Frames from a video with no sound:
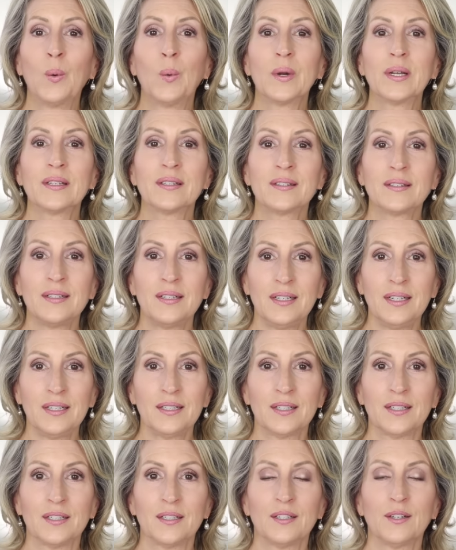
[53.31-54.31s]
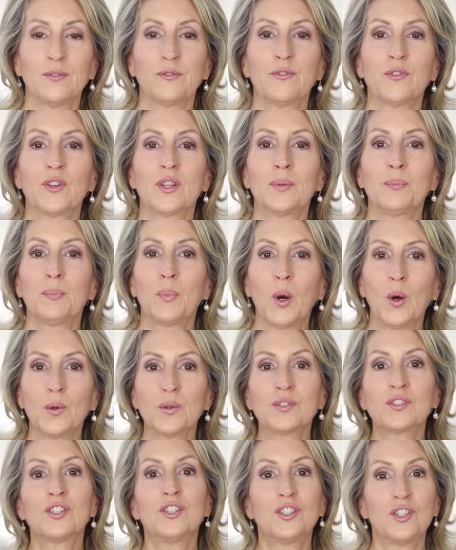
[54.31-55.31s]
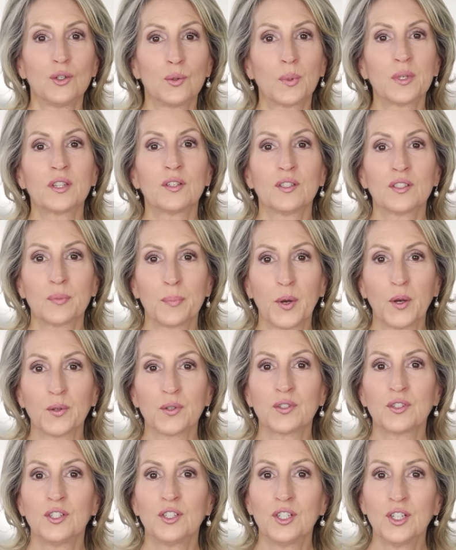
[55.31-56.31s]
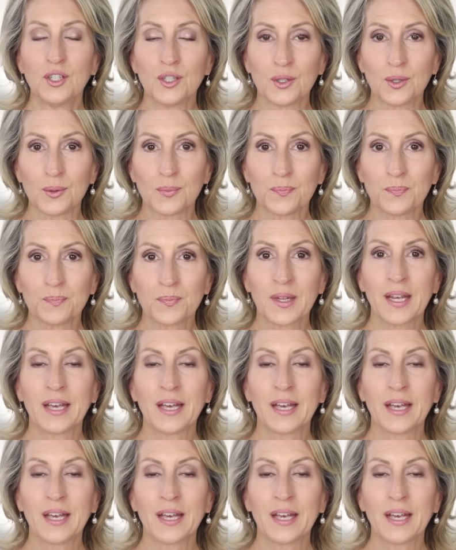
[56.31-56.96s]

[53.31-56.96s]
what is needed for the bones to do what they're supposed to do.